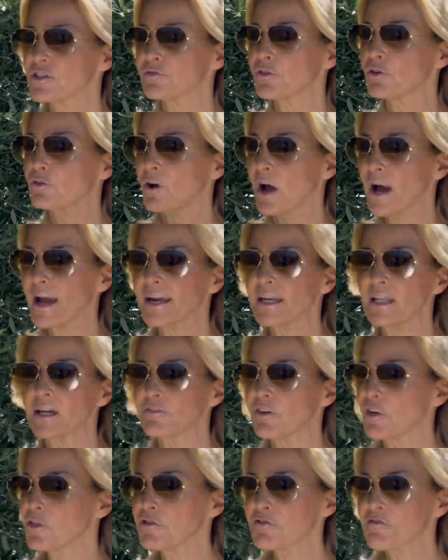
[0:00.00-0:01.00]
a variety
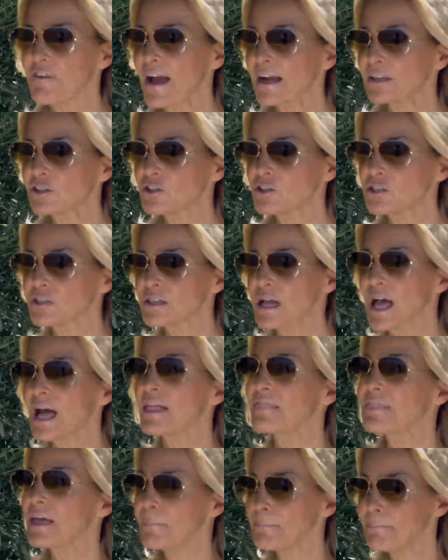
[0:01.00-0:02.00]
of other factors
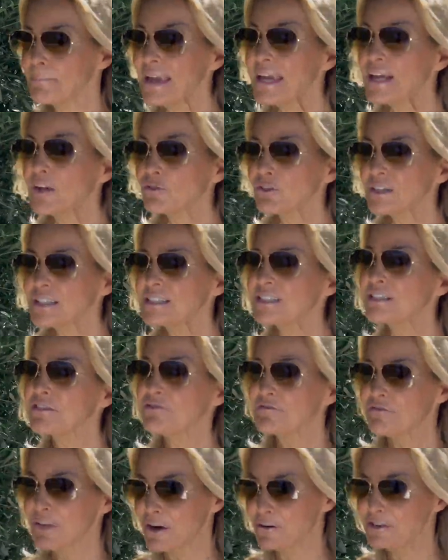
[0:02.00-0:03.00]
that make Greece
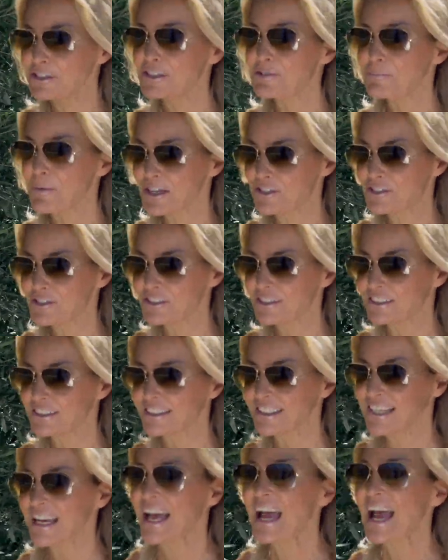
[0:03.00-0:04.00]
very special.
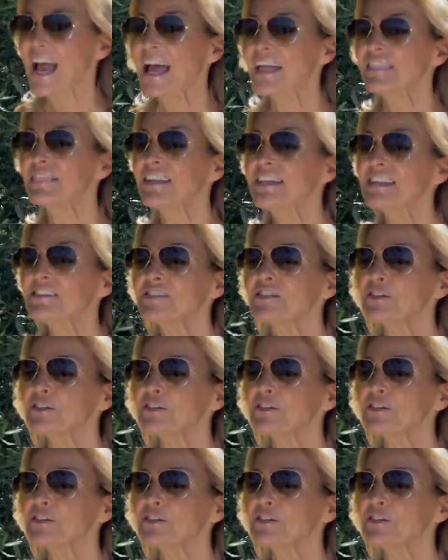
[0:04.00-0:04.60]
And these